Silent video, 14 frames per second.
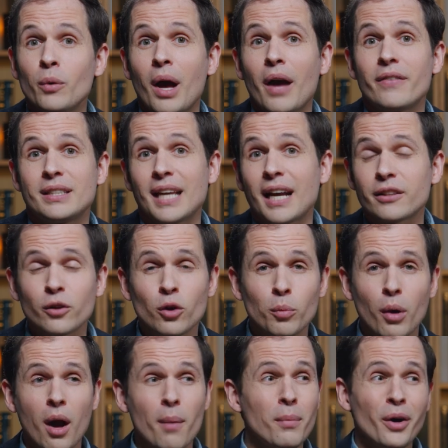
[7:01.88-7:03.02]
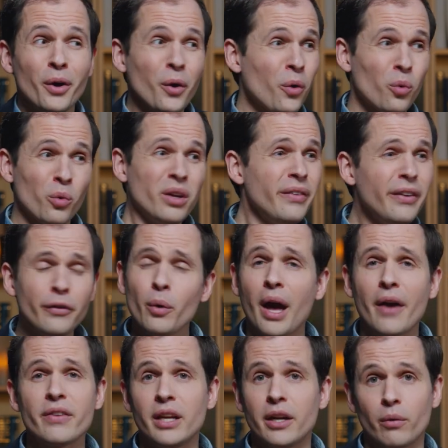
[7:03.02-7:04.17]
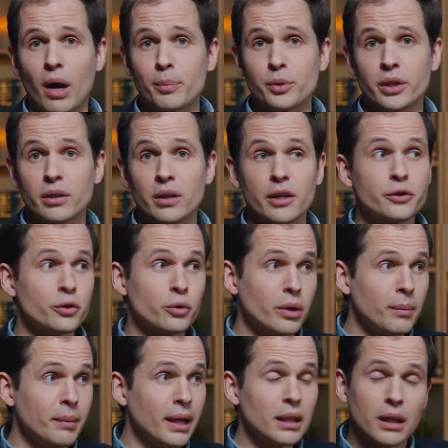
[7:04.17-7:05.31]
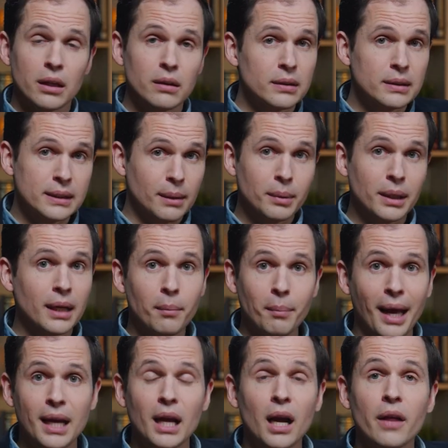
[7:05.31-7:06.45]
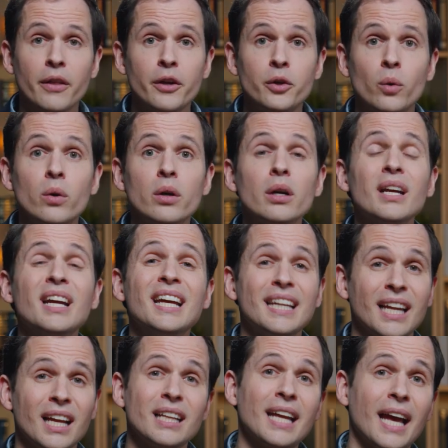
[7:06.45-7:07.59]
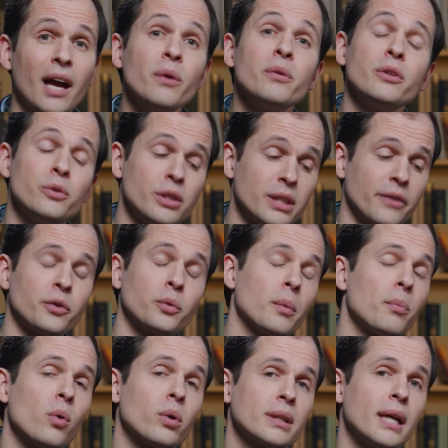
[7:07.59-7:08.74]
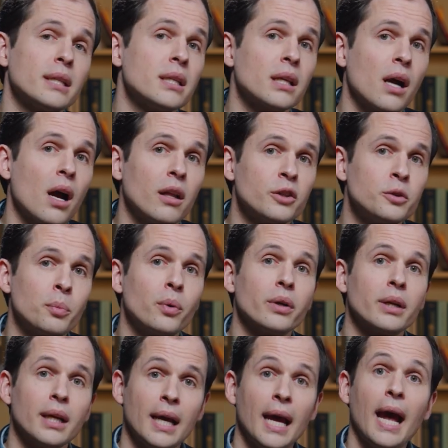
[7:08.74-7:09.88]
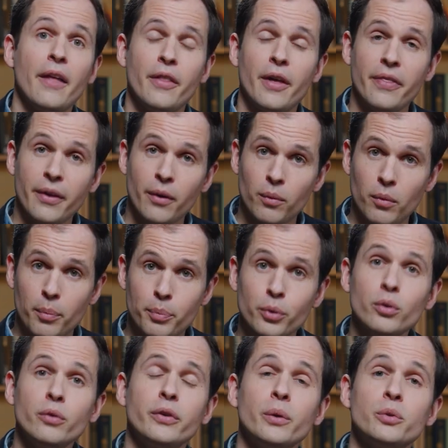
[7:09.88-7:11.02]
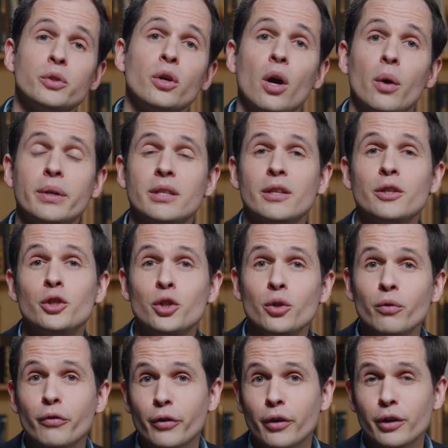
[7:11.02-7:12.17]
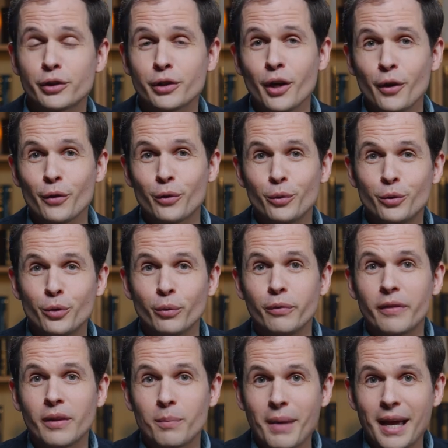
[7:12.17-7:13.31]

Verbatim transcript: you have a technical problem or even if you have an interruption, a screaming little sibling banging on the door can count. You just have to report that to the College Board, and then they'll approve you to go into the June 1st through June 5th